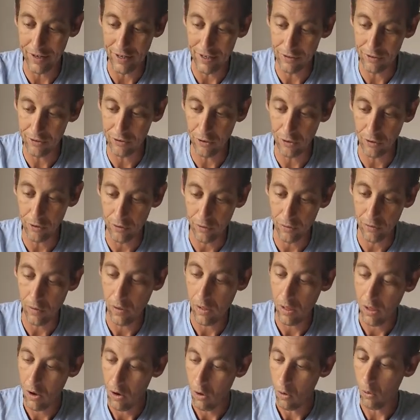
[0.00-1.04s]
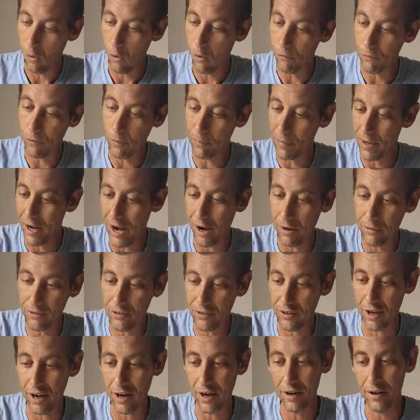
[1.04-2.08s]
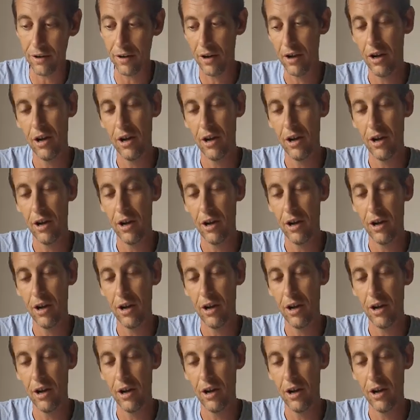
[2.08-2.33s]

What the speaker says: internal or from the outside,